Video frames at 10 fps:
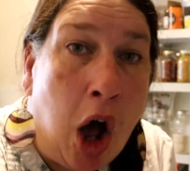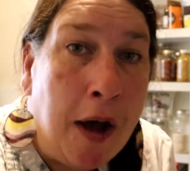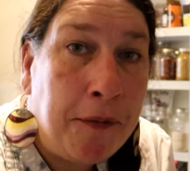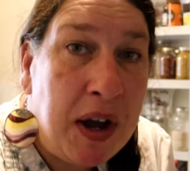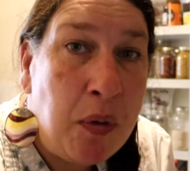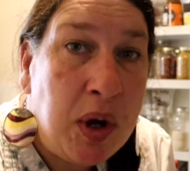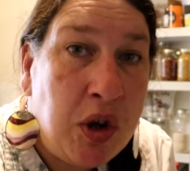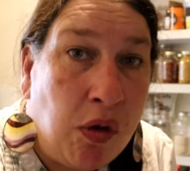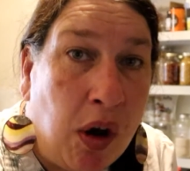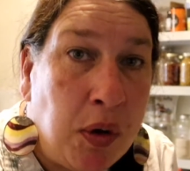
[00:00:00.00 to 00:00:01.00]
Often when
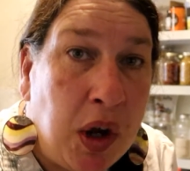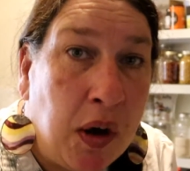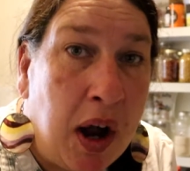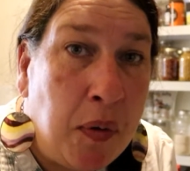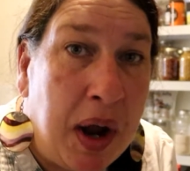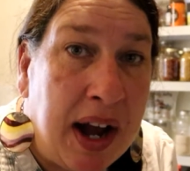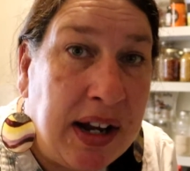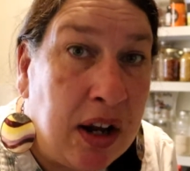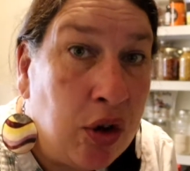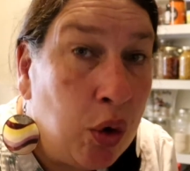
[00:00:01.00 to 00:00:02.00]
you grow your own
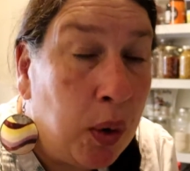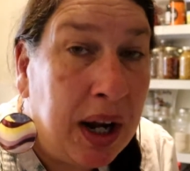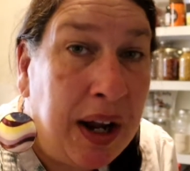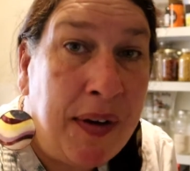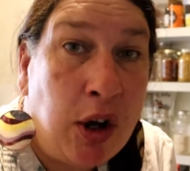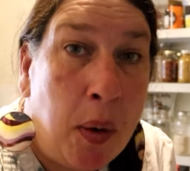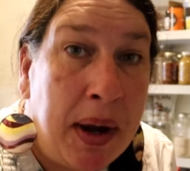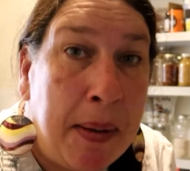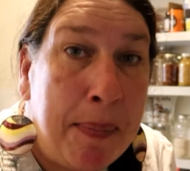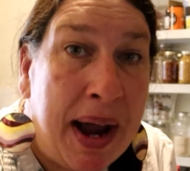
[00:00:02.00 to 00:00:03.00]
onions, or even
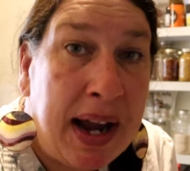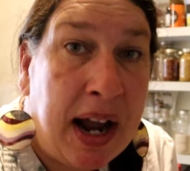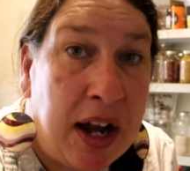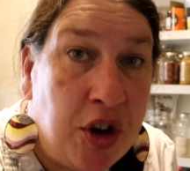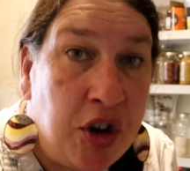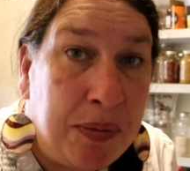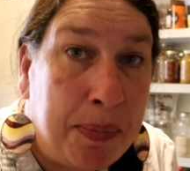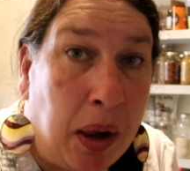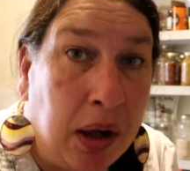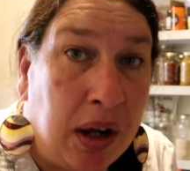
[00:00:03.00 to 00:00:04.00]
going and buying onions
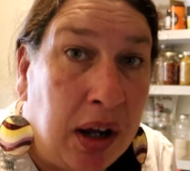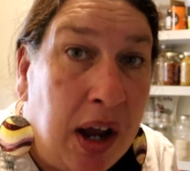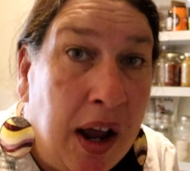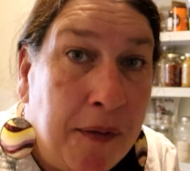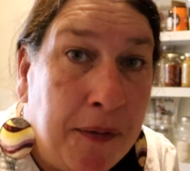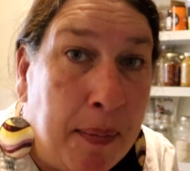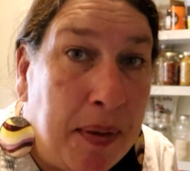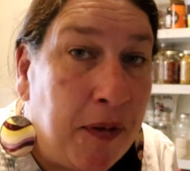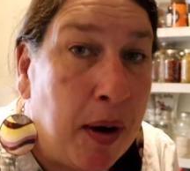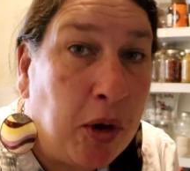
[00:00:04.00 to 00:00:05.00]
bulk from
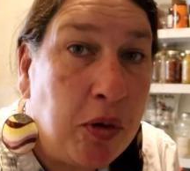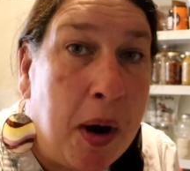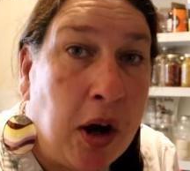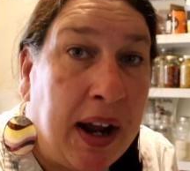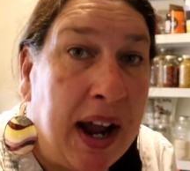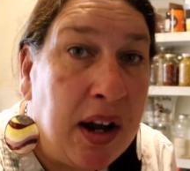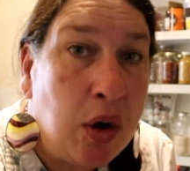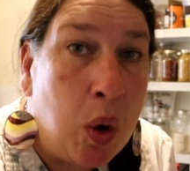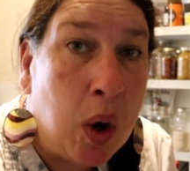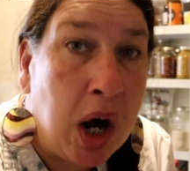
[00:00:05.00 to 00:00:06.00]
the farmer's market
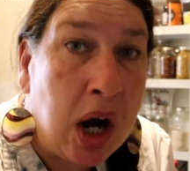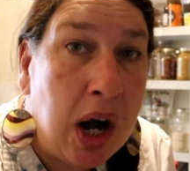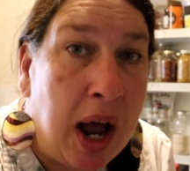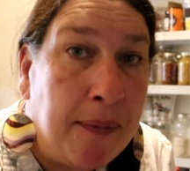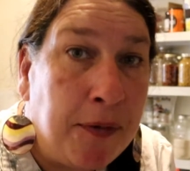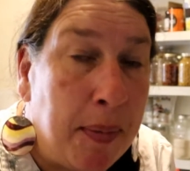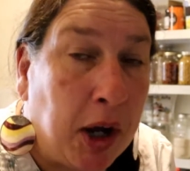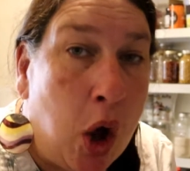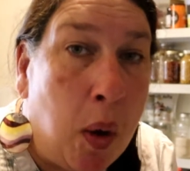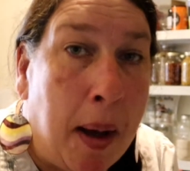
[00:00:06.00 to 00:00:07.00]
or from a
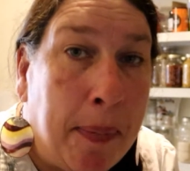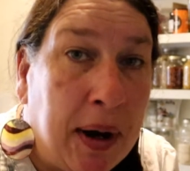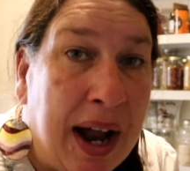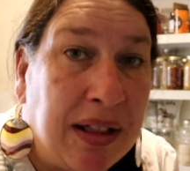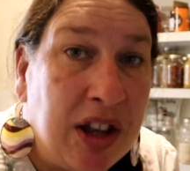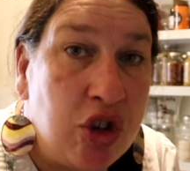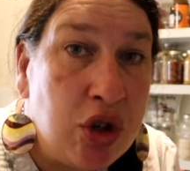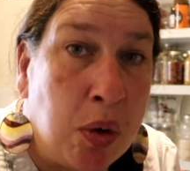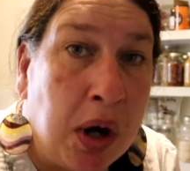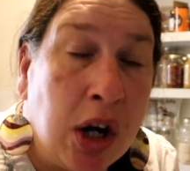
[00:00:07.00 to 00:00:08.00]
co-op or at the
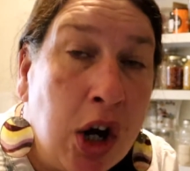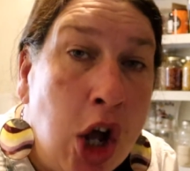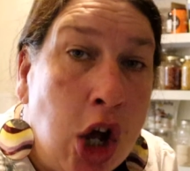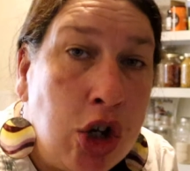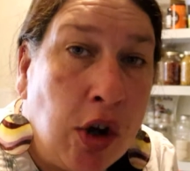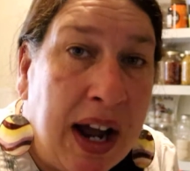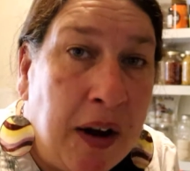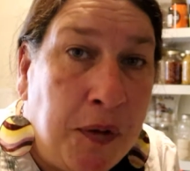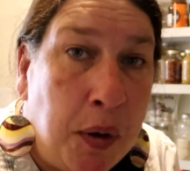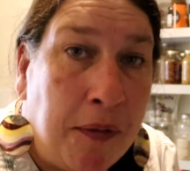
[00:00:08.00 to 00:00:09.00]
store, you'll get
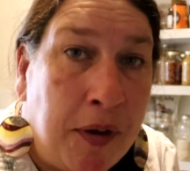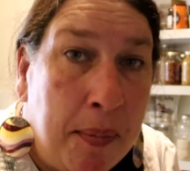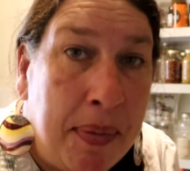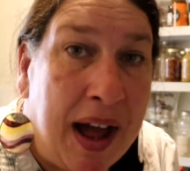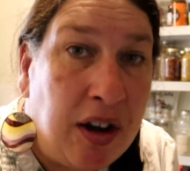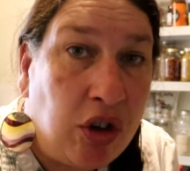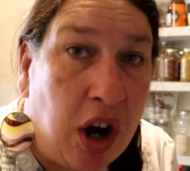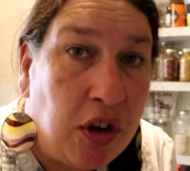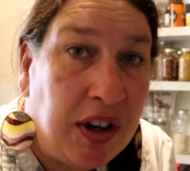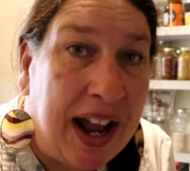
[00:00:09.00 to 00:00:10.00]
a few of them that
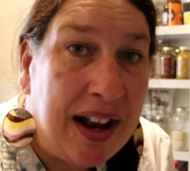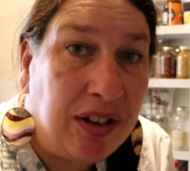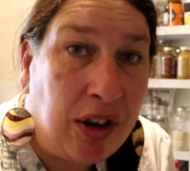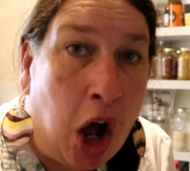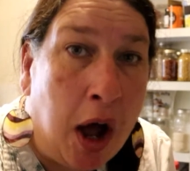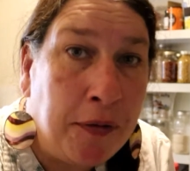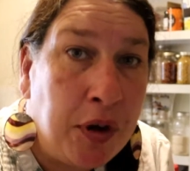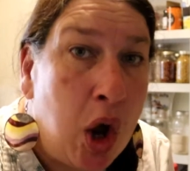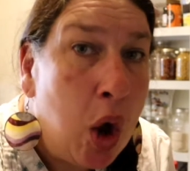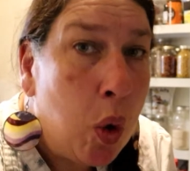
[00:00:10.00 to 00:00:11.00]
start to get
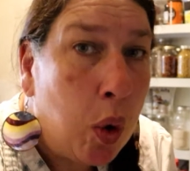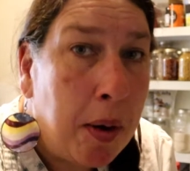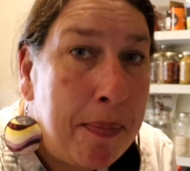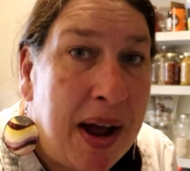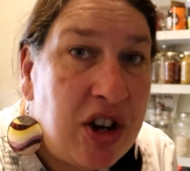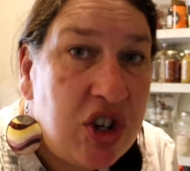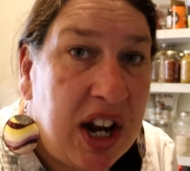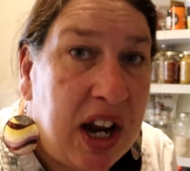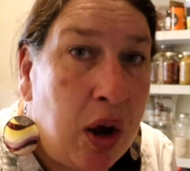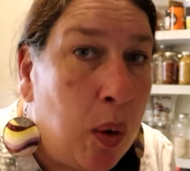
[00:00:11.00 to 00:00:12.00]
soft or
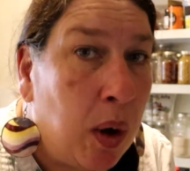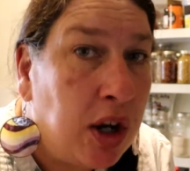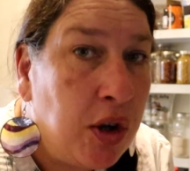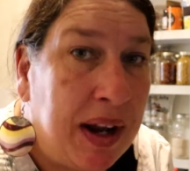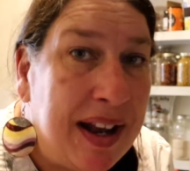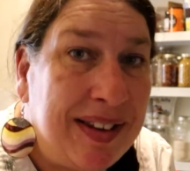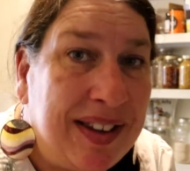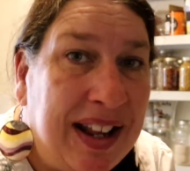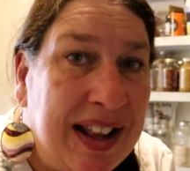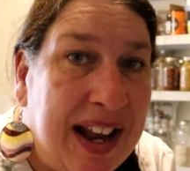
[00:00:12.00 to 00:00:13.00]
mushy, or you can
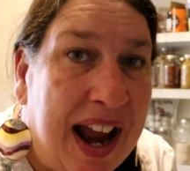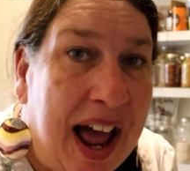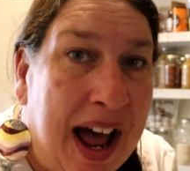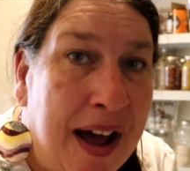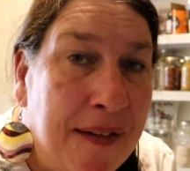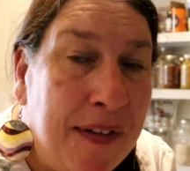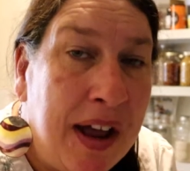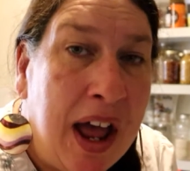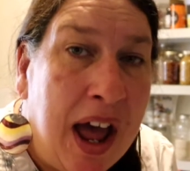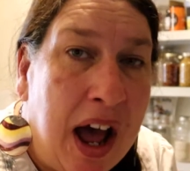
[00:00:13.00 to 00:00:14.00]
see that they have
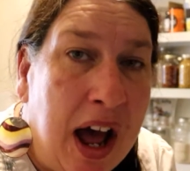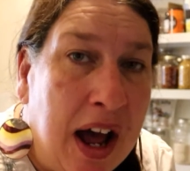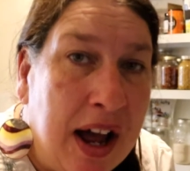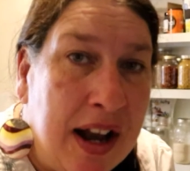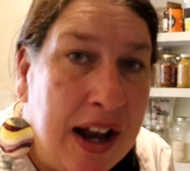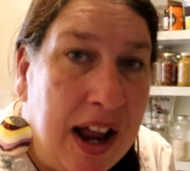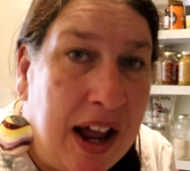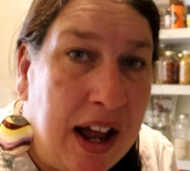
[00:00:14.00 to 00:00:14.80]
a